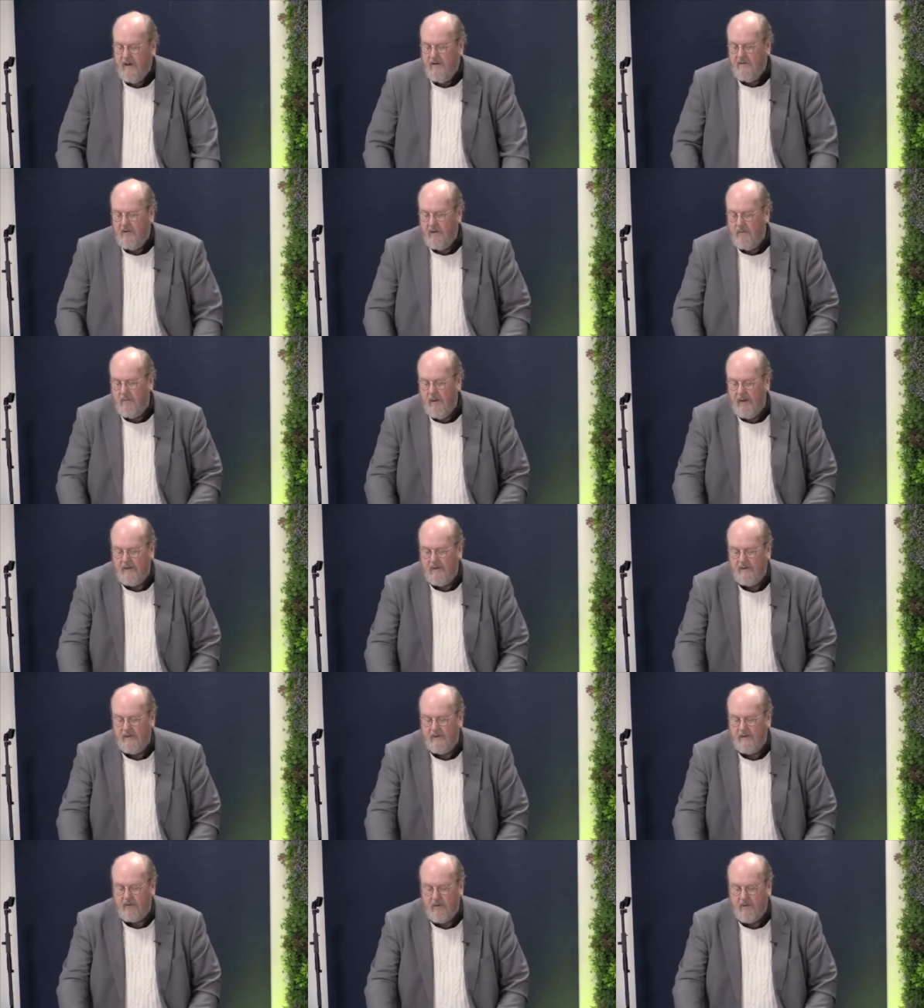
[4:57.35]
from
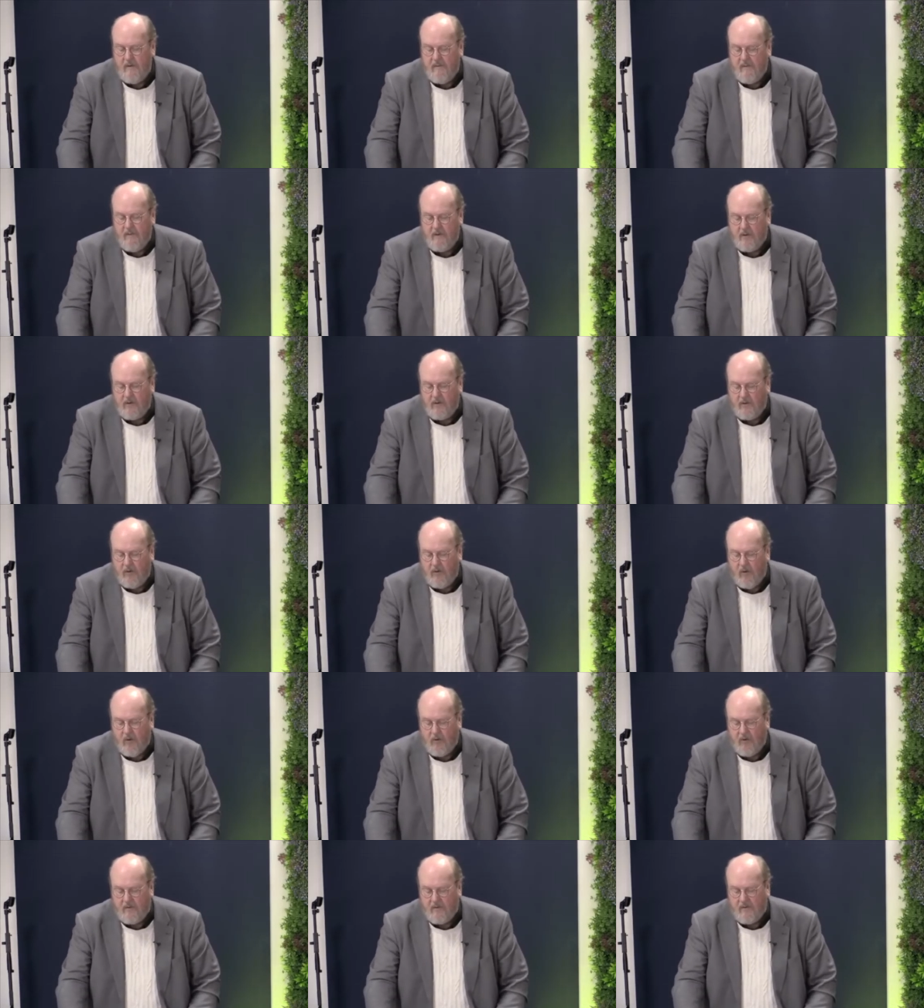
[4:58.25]
others or even
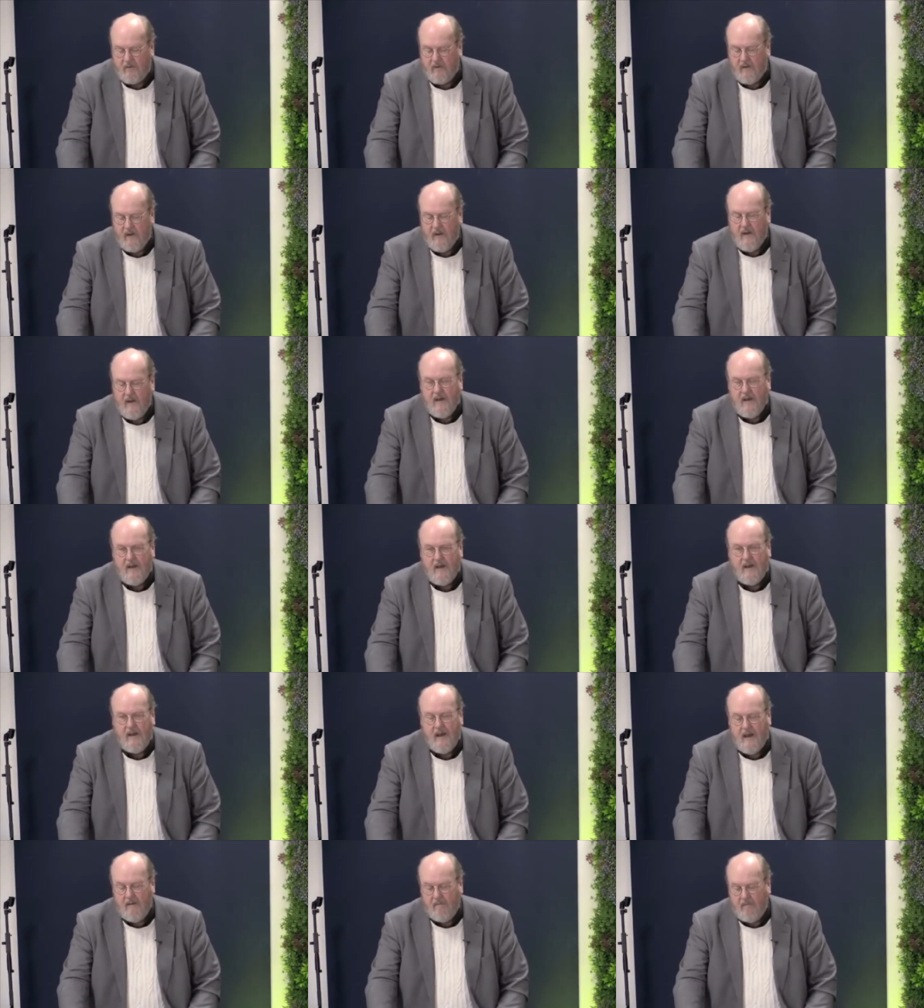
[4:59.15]
thoughts
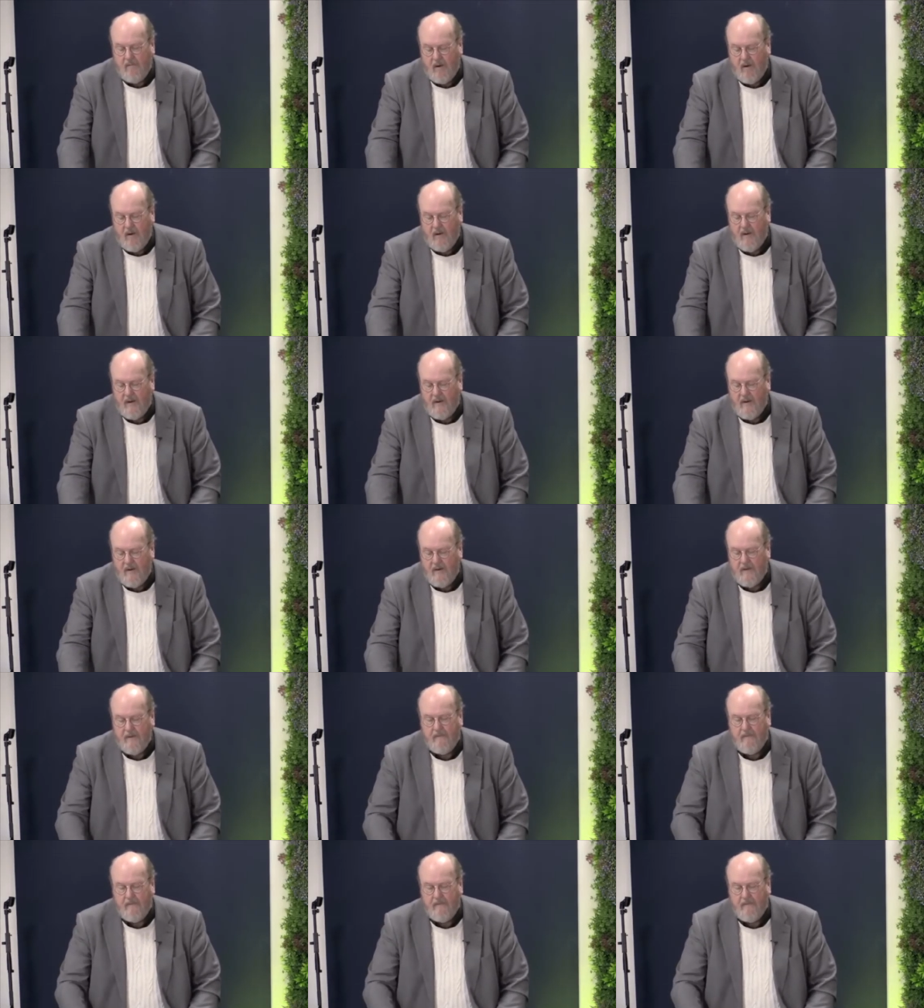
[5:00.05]
in our mind.